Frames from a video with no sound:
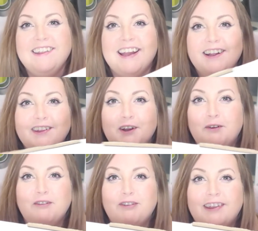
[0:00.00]
Thank you so
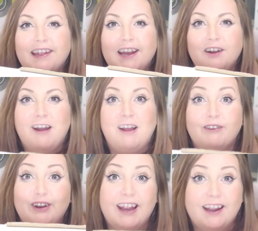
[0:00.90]
much for staying
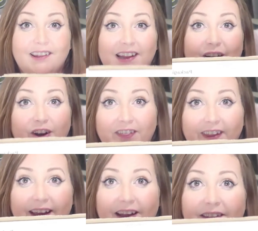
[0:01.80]
around. And like I say, look at
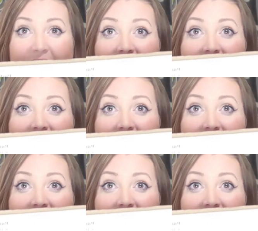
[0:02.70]
this.